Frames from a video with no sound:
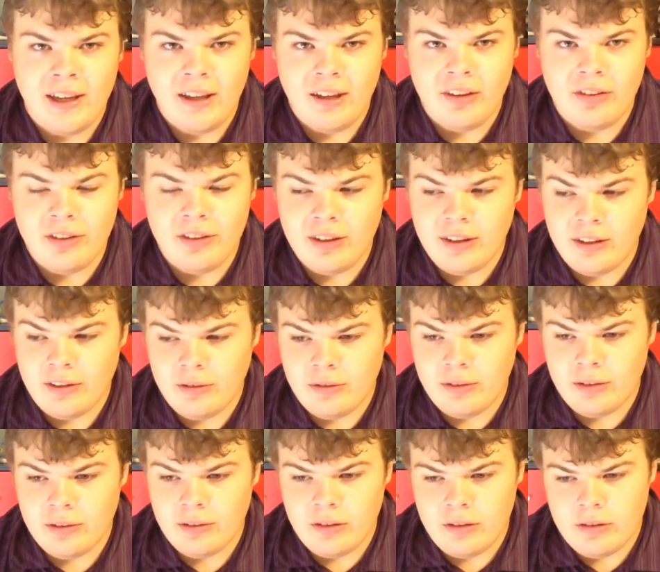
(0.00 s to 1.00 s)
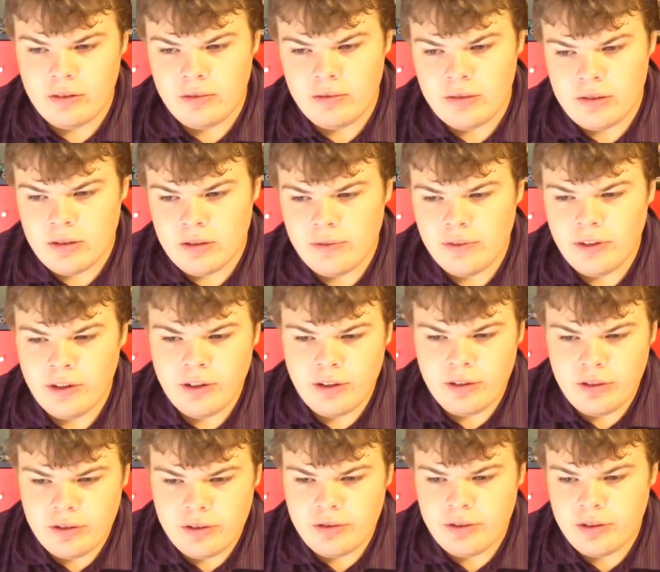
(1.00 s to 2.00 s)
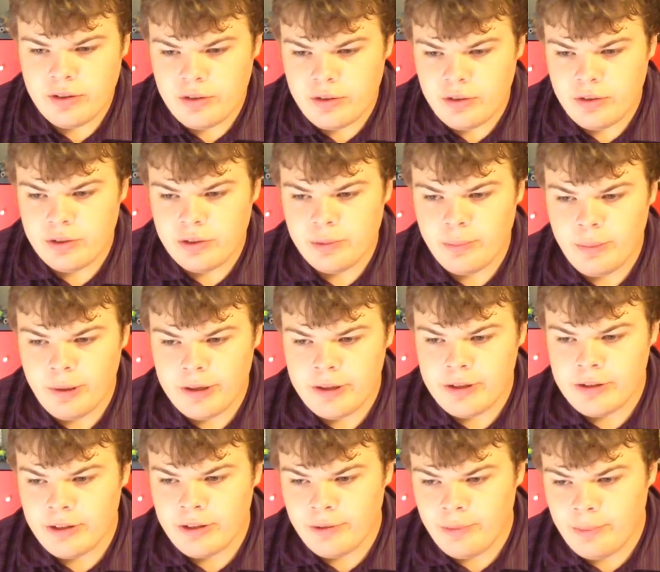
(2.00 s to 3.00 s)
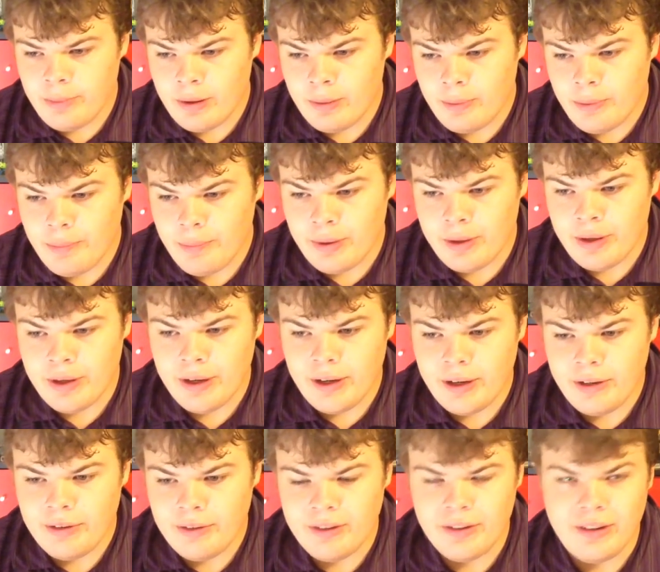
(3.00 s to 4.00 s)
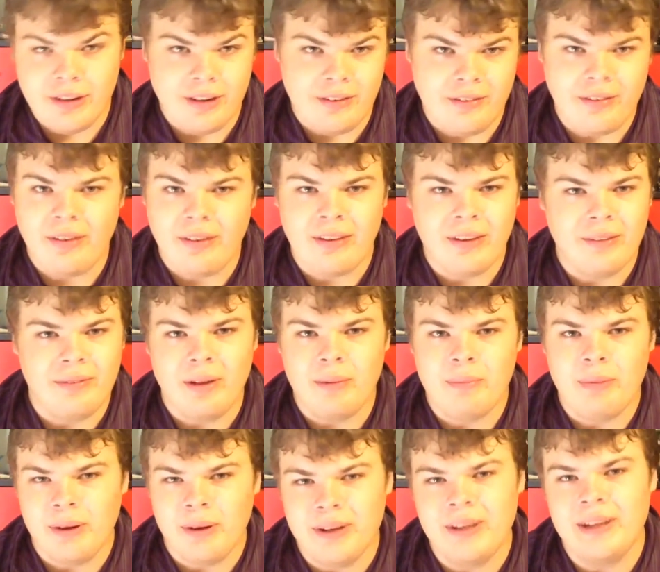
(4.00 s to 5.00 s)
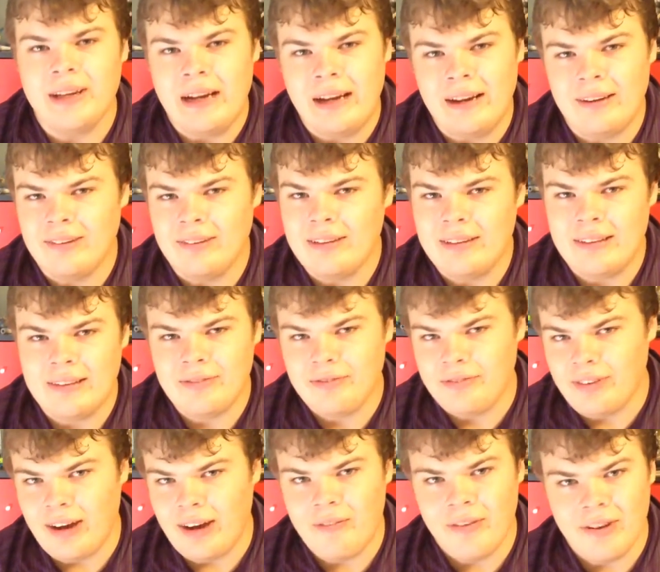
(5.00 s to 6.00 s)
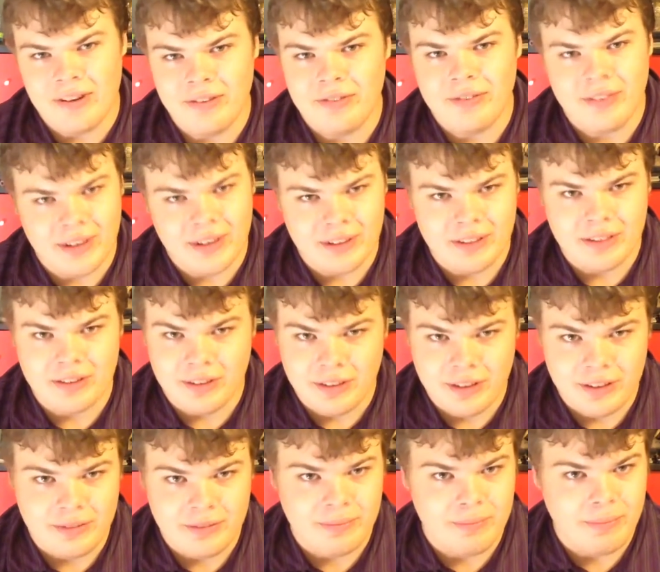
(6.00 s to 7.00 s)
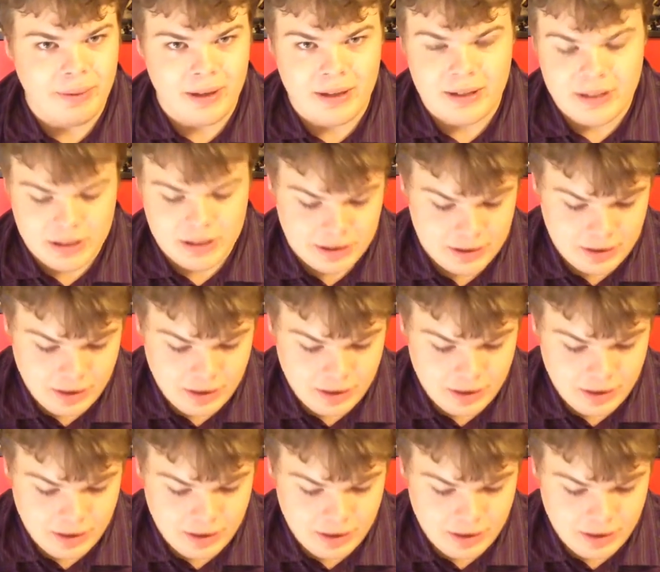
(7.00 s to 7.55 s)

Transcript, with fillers: I was thinking, well, you know, if it's like 100, 200 pages, I would probably print it out. No, I'm not printing it out. It's 500 freaking 30 pages.